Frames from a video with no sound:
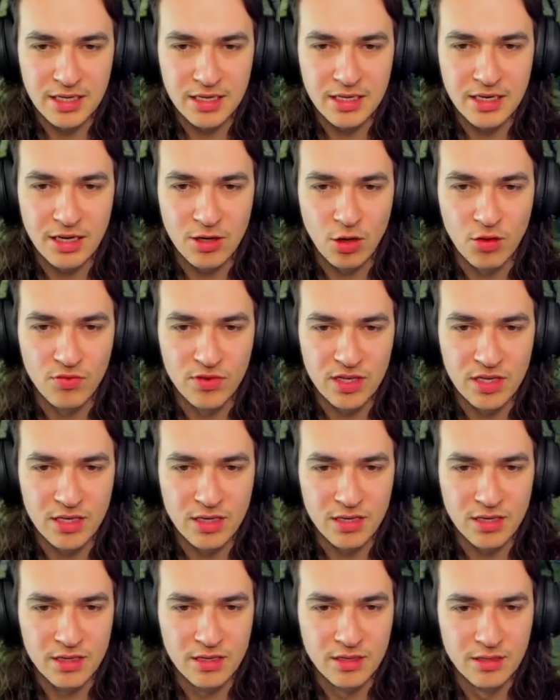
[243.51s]
Get over
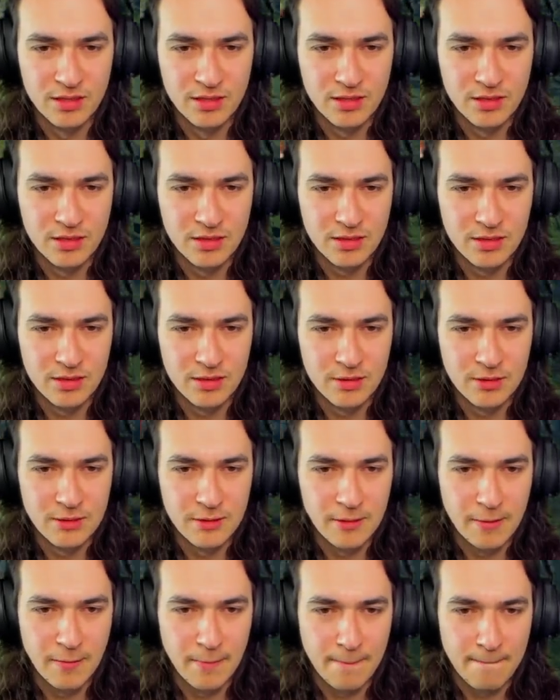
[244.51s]
here.
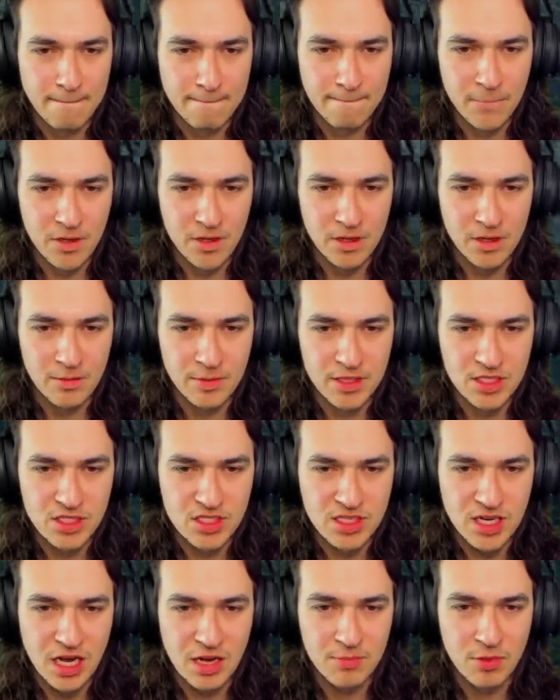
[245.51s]
Alright, let me just
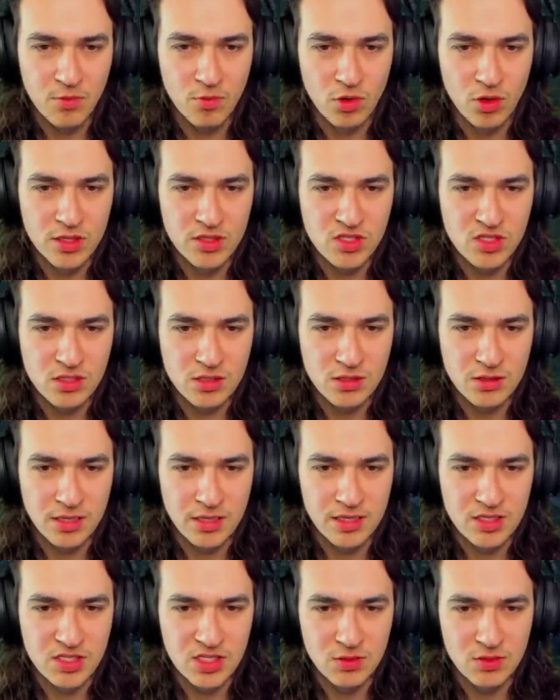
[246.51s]
tap him once. Okay,
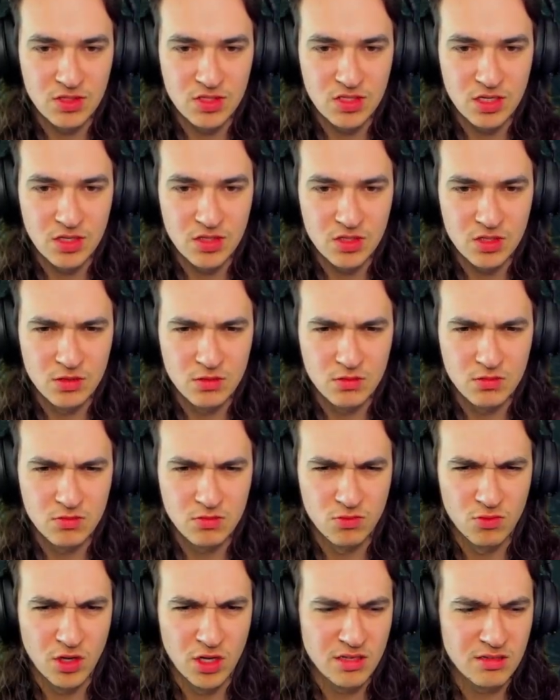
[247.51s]
let's see what this does.
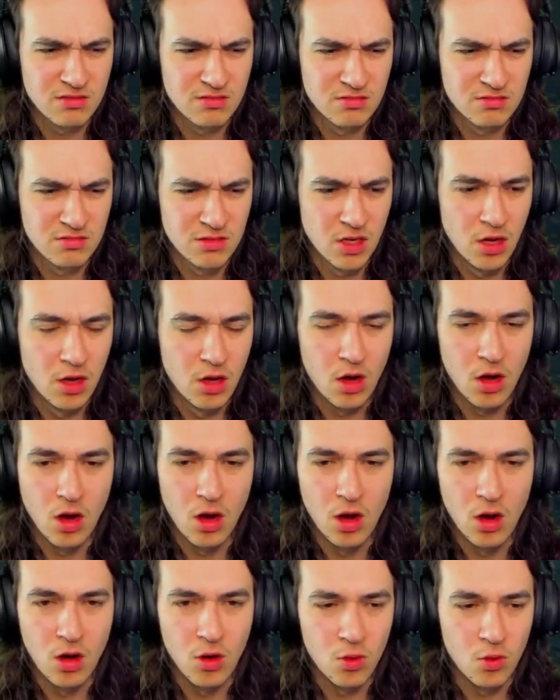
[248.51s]
What?
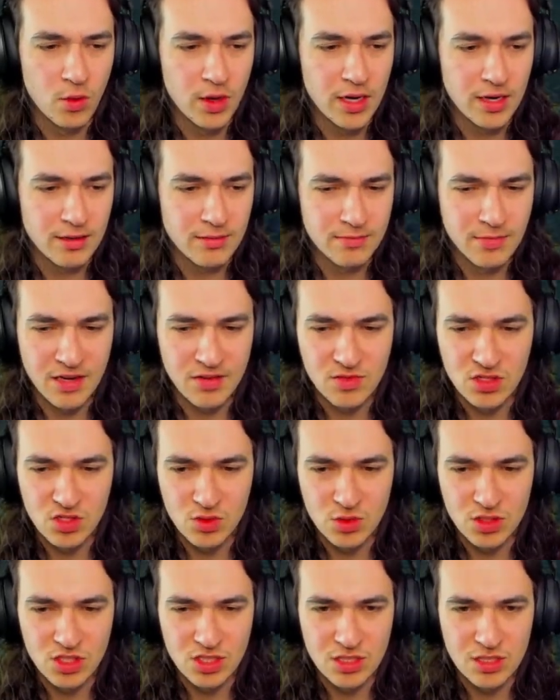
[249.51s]
Oh, wait. I have to
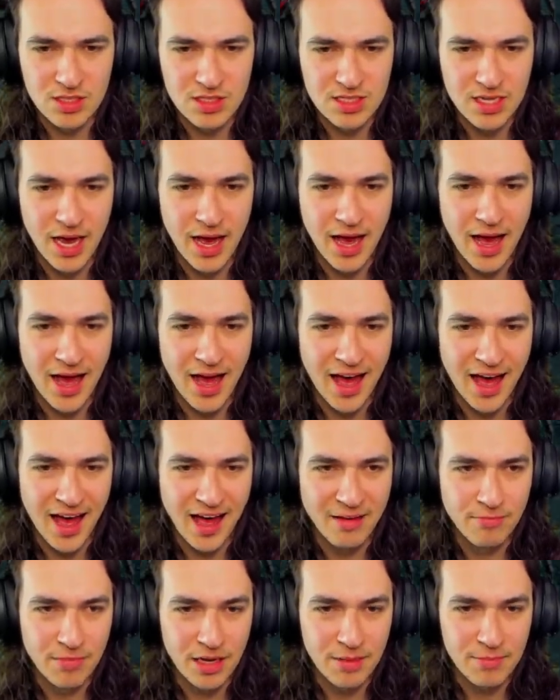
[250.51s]
switch to this. Ha ha ha.
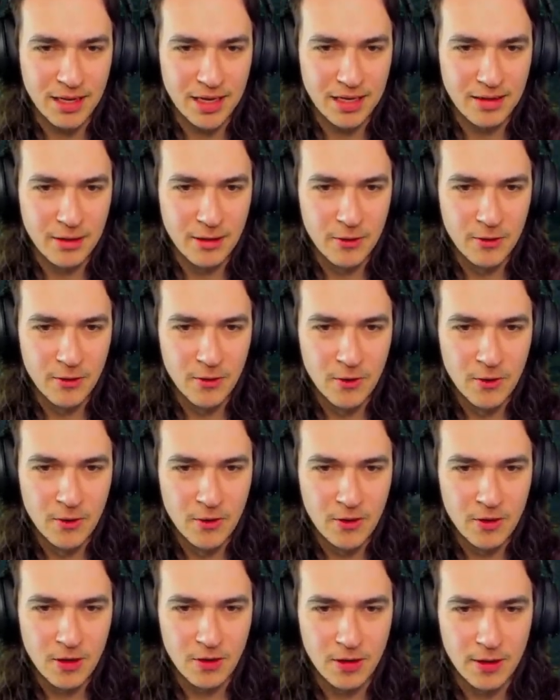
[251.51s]
My bad.
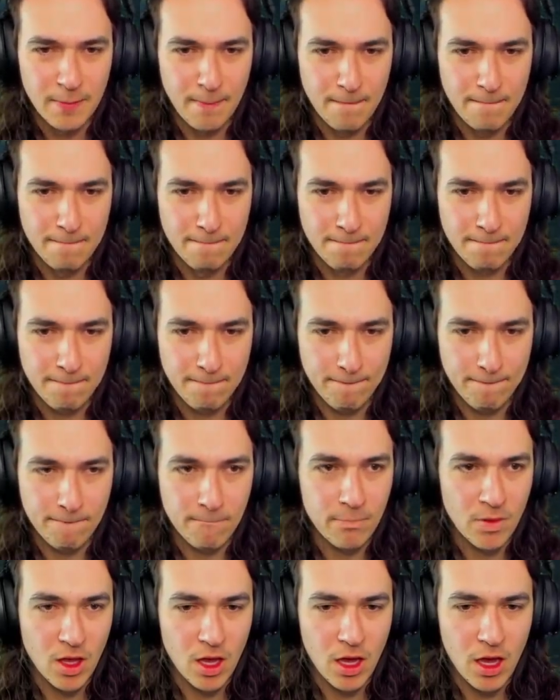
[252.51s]
Alright.
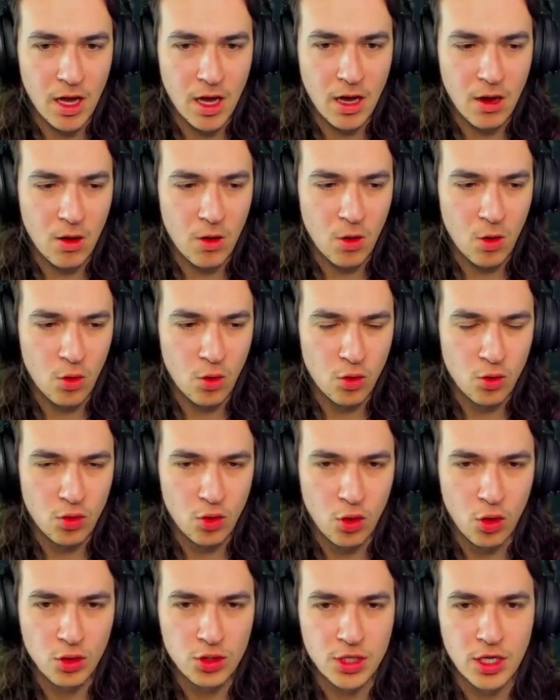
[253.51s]
Ow.
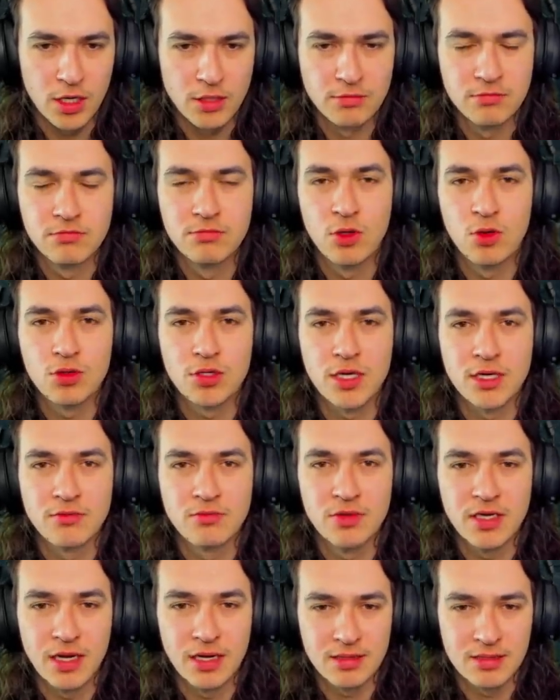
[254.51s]
Hold on. Hold on.
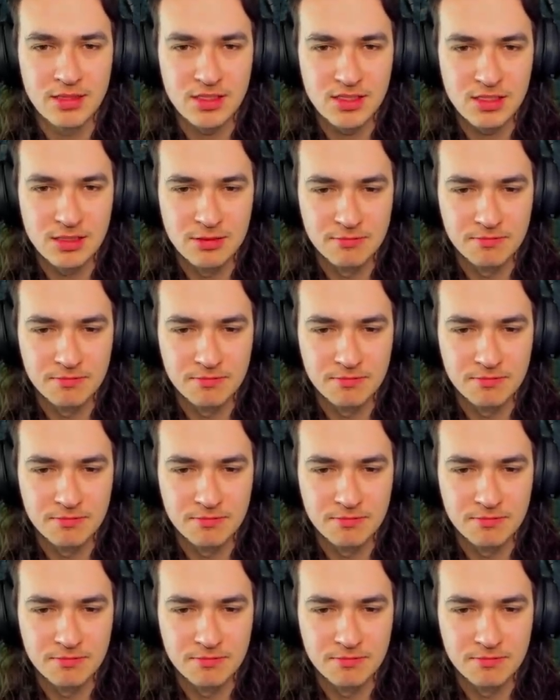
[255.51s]
We got this.